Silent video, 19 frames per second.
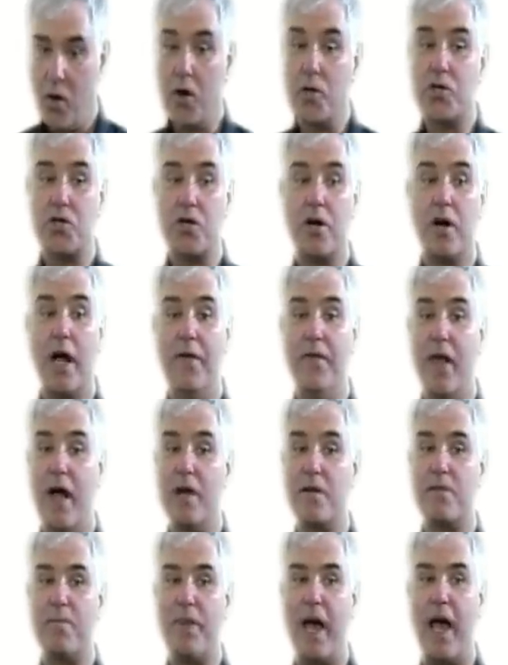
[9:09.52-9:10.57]
Well, sure, and
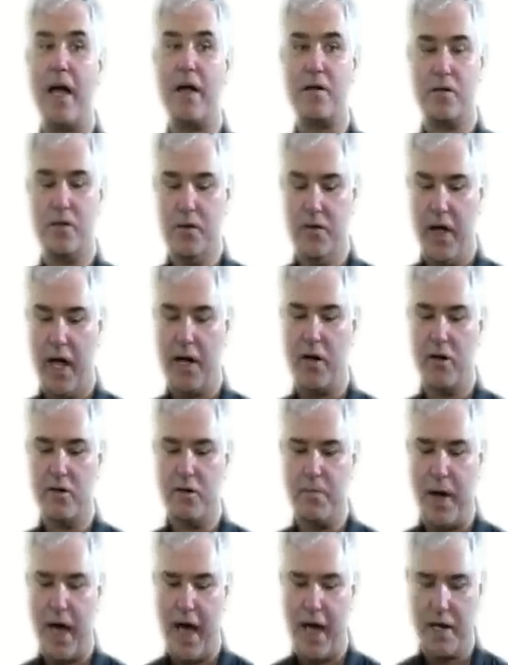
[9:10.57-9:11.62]
that goes
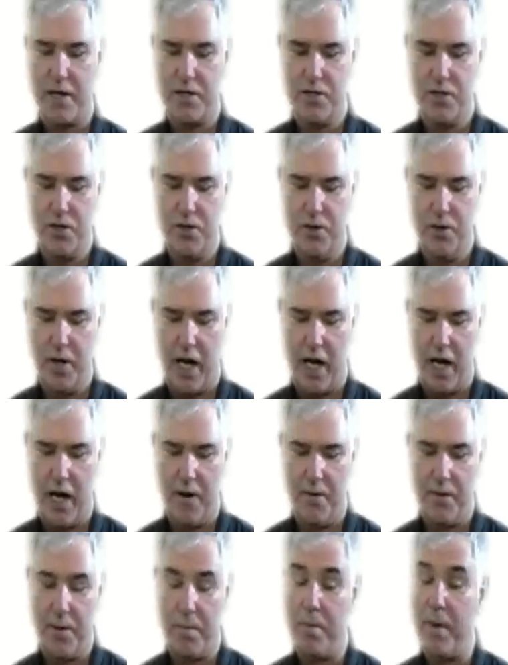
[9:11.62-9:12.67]
back to
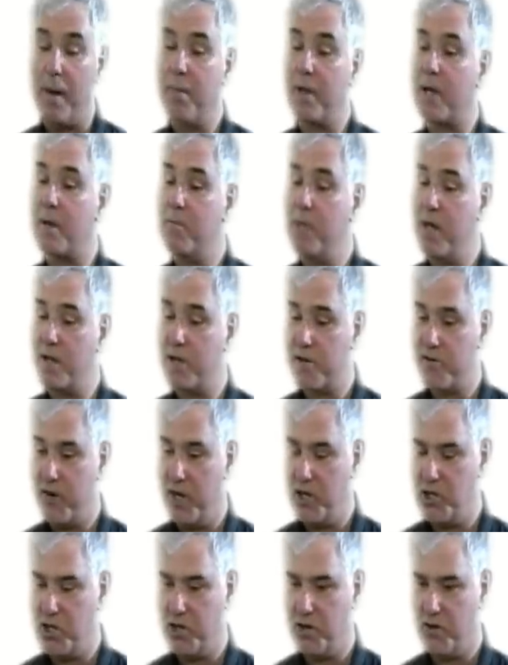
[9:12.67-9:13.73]
the public
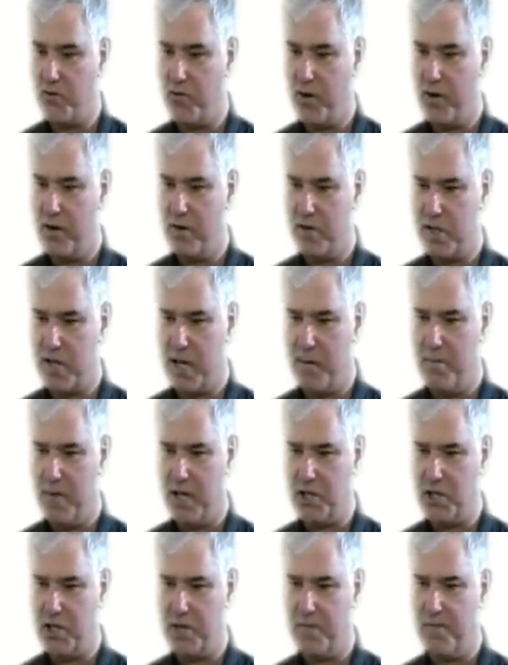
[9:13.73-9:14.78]
administration careers I
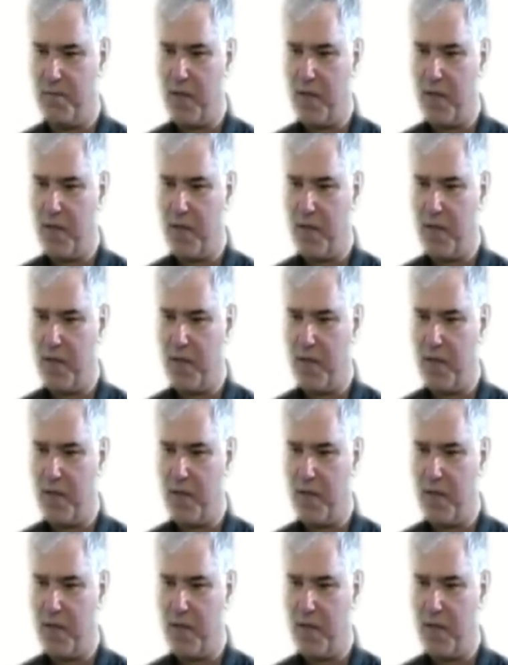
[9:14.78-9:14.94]
mentioned.